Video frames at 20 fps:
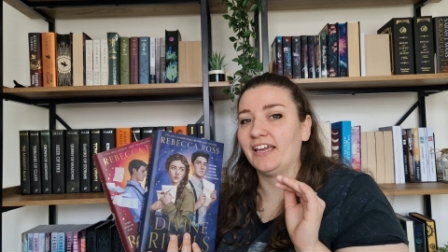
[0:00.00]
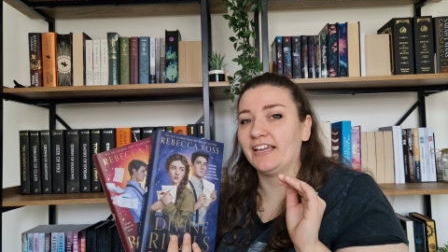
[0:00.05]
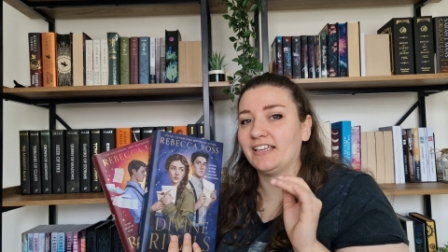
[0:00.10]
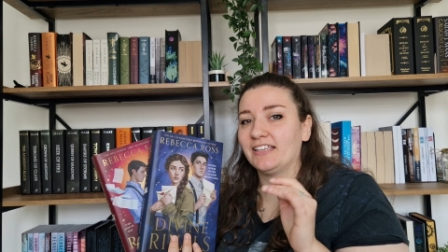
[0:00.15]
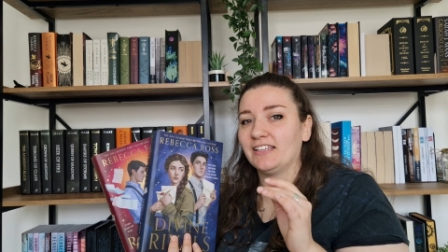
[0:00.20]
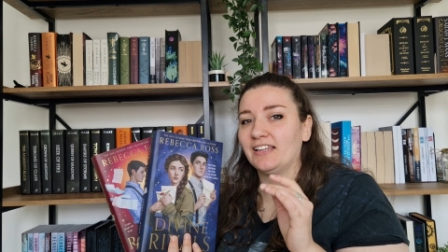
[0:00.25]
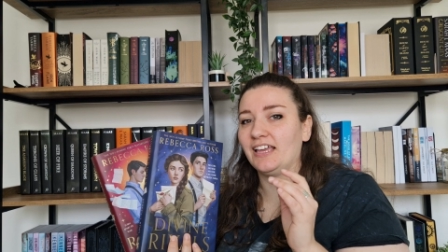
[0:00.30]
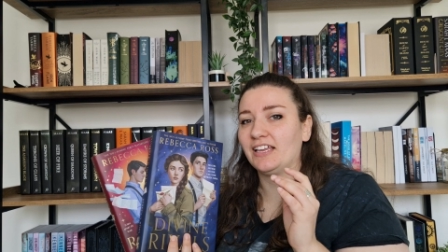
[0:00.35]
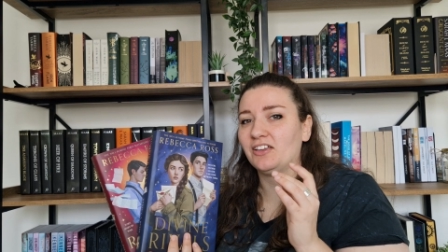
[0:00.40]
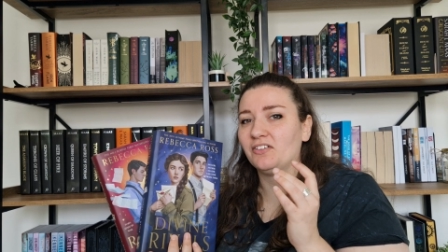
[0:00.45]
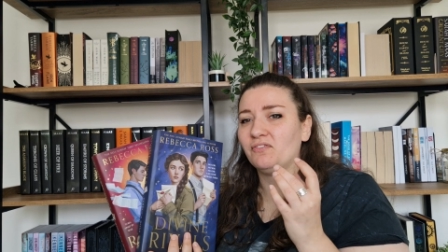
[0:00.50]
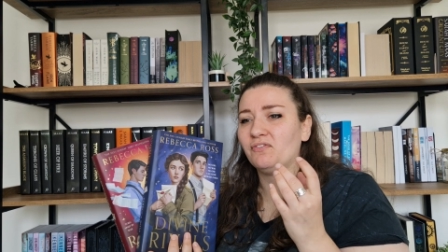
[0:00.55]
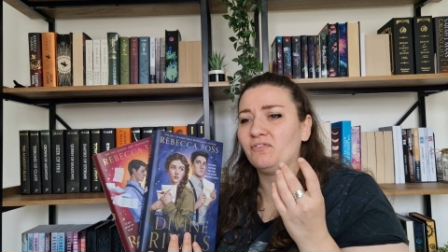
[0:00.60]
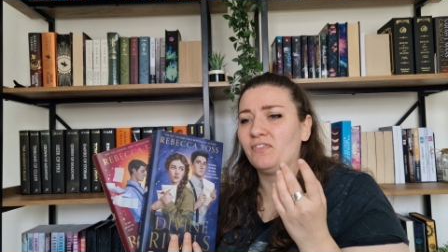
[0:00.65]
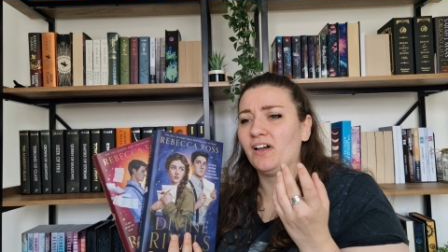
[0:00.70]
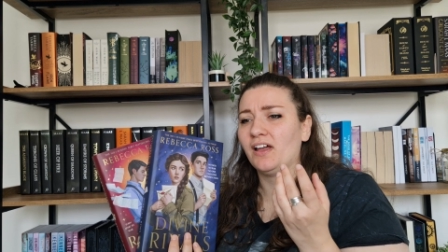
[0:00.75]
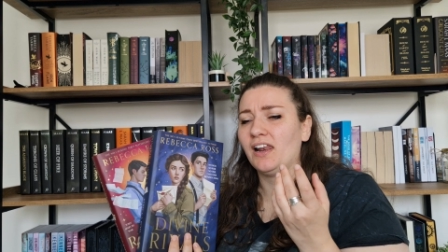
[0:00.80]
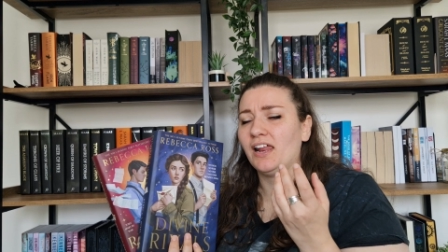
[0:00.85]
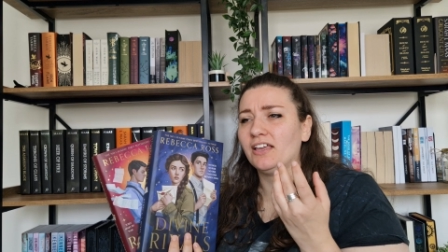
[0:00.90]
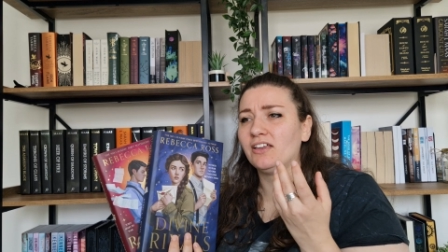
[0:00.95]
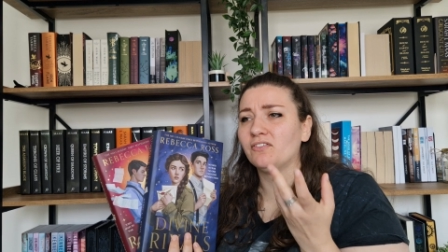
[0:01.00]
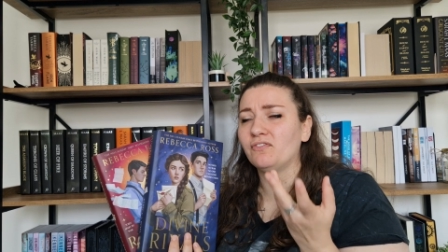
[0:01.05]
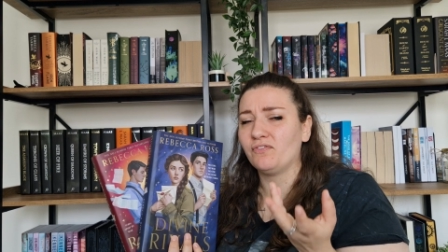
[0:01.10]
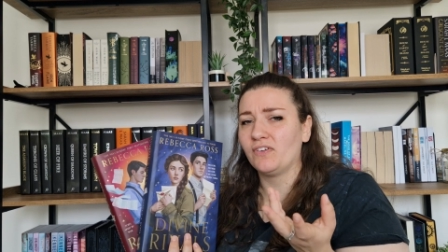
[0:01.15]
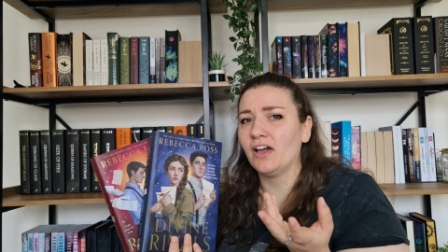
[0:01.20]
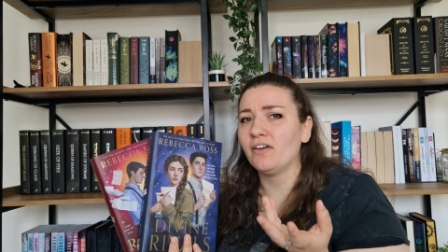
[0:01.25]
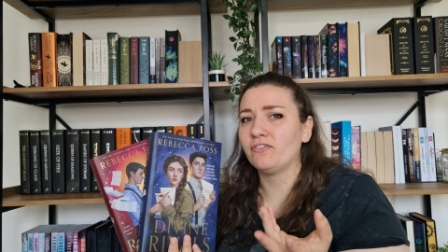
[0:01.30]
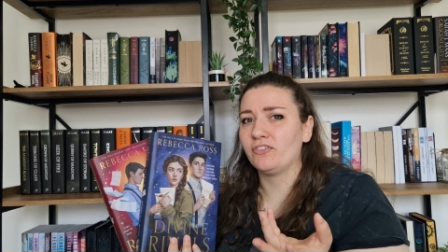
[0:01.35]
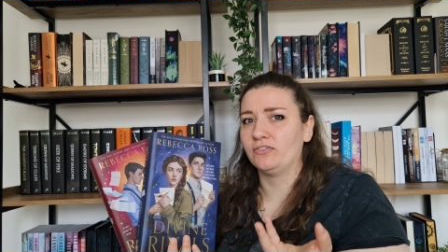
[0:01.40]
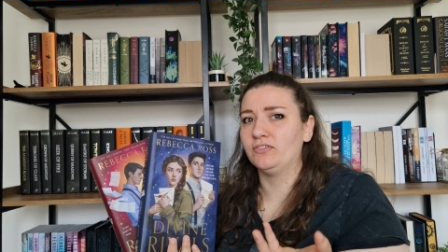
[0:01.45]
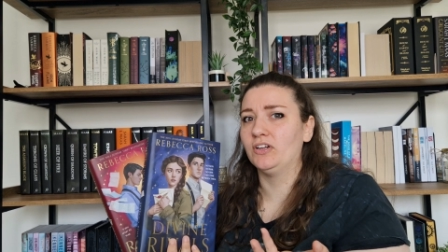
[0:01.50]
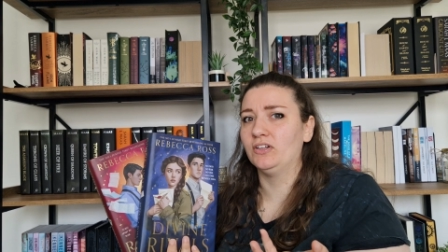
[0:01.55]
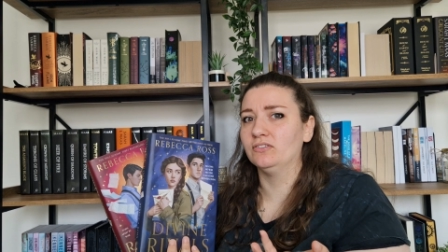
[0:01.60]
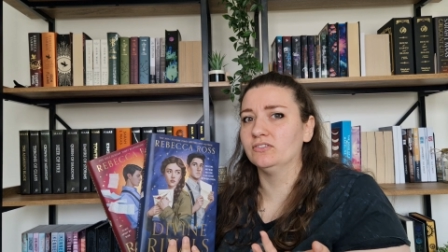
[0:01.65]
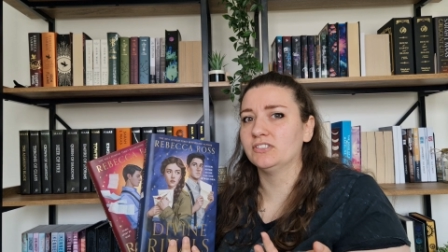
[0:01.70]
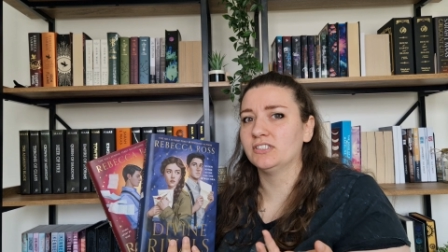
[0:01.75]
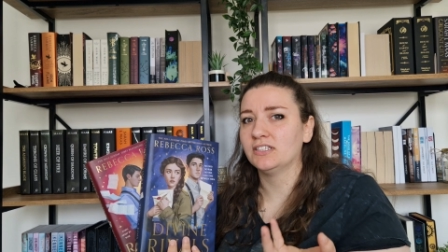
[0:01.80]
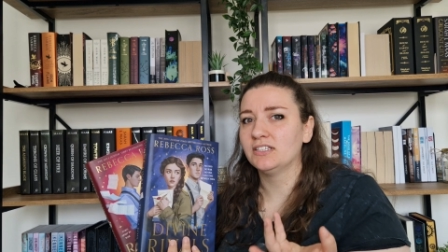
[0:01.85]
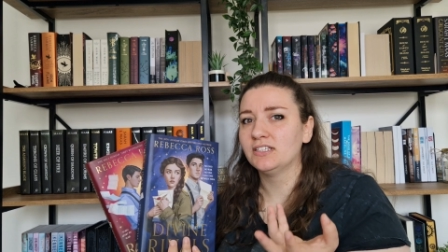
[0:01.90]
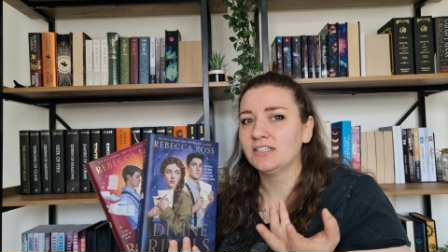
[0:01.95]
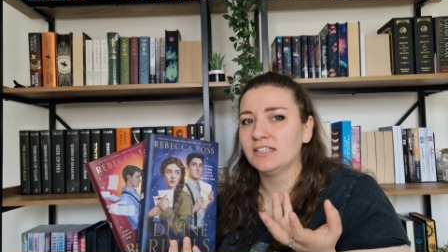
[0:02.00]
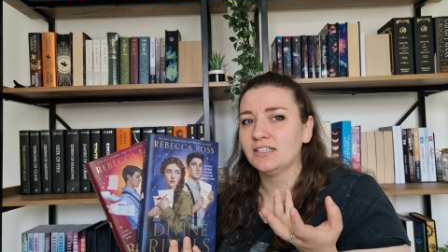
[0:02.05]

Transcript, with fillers: like like a like a five year old,